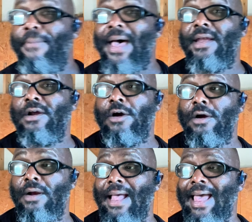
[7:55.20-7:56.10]

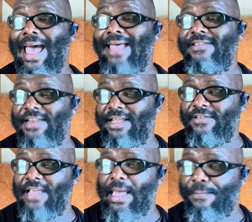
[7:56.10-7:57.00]
better as an
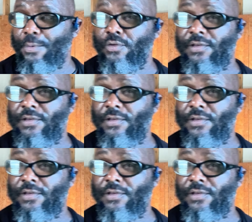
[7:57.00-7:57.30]
example